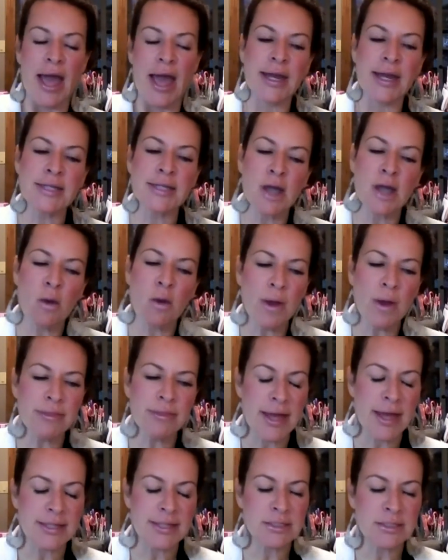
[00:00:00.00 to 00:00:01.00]
And I don't want
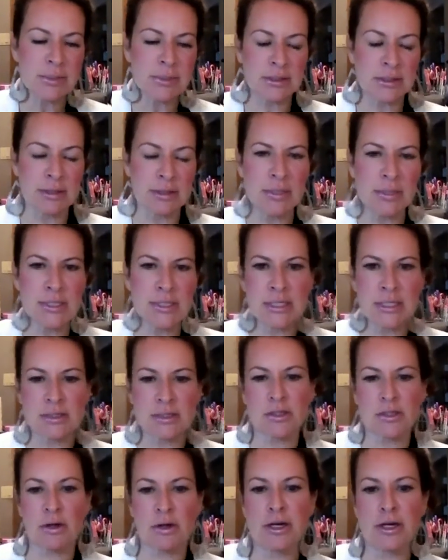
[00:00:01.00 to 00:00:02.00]
that to be limiting
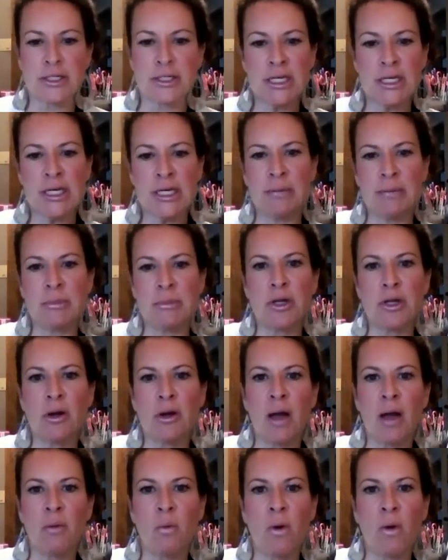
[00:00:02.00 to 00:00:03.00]
to our team. You know,
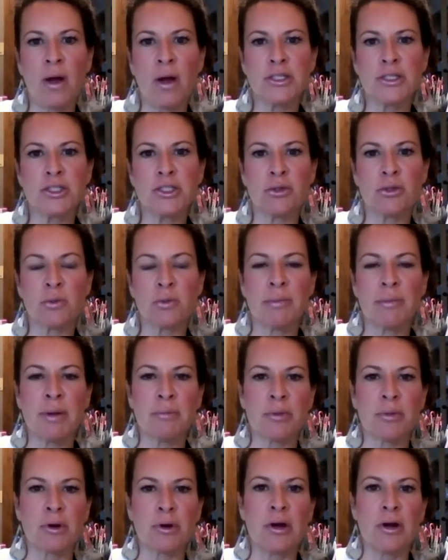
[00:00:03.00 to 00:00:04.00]
I want you to
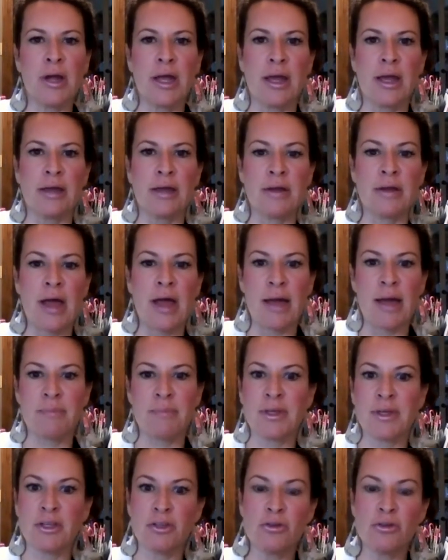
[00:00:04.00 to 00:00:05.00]
remember
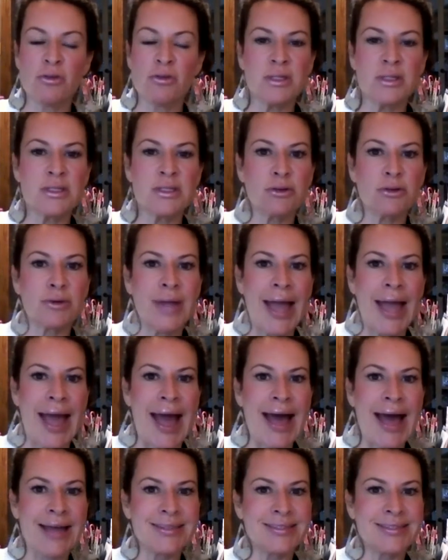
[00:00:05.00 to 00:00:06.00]
that you can still
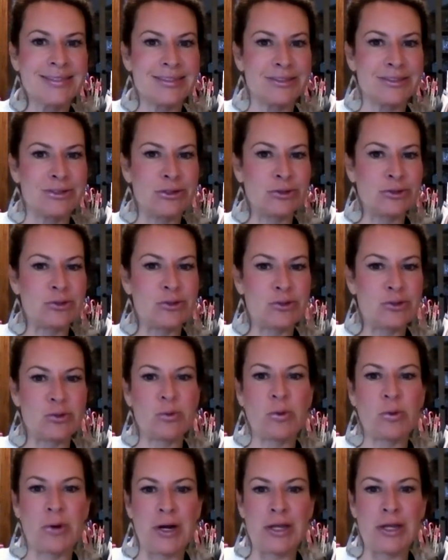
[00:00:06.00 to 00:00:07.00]
cast your
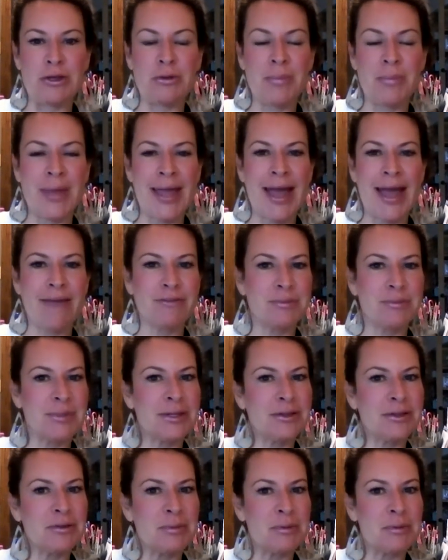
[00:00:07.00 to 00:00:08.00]
story. You may have to be
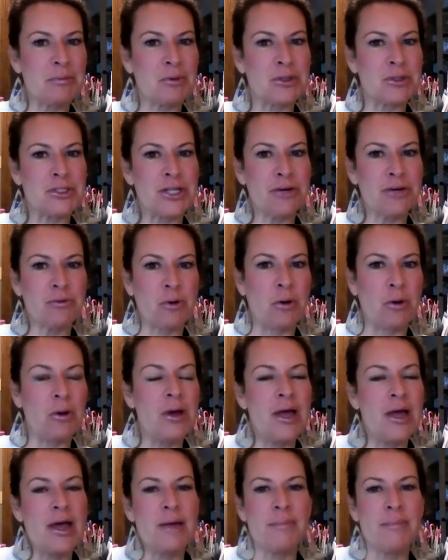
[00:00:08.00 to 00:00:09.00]
a little bit more general,
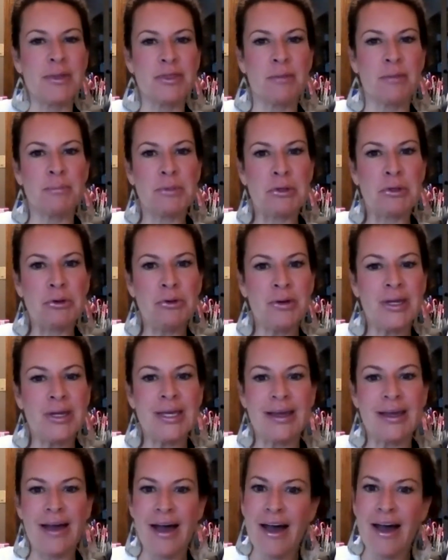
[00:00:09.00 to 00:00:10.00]
but the
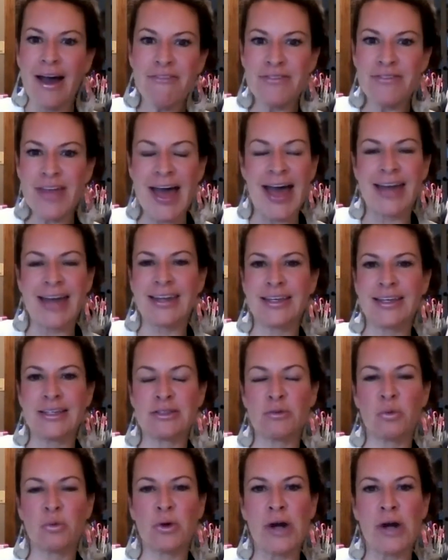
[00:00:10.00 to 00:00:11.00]
beauty of that
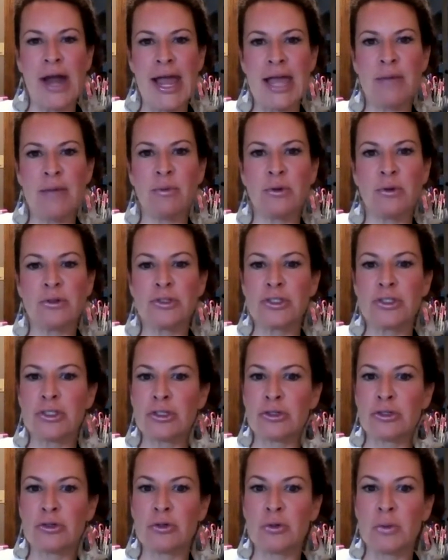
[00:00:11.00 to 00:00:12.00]
is we're able
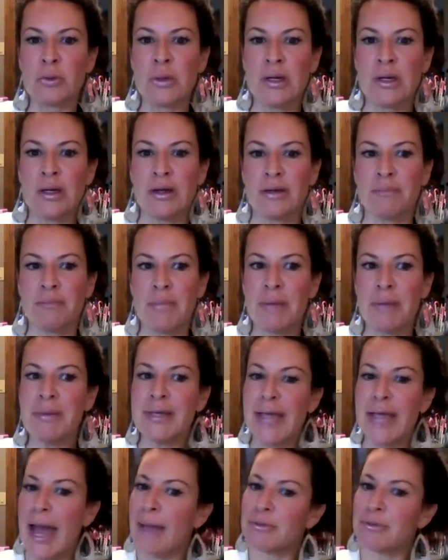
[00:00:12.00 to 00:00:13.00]
to maybe
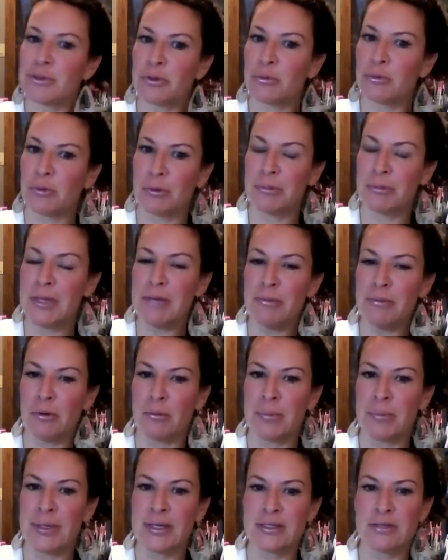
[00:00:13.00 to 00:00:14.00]
capture more
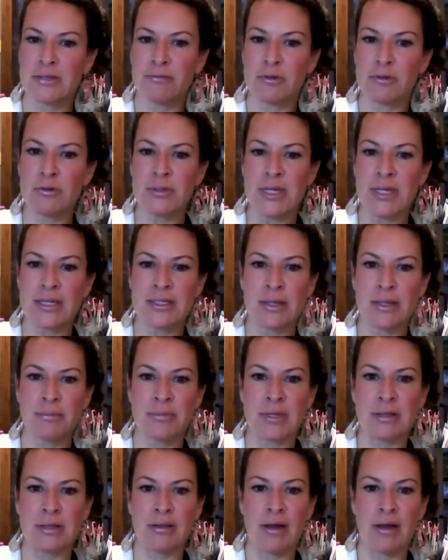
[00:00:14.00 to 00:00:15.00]
people, because if you say
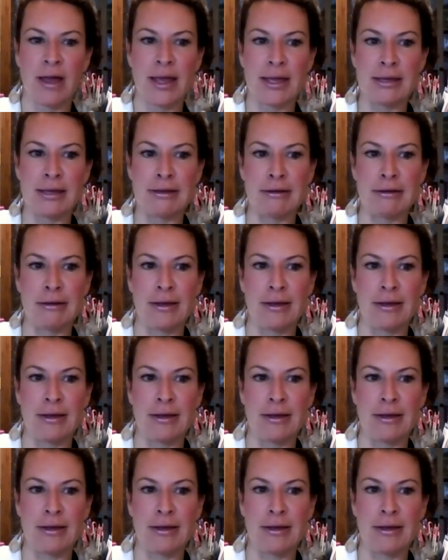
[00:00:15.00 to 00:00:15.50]
something like,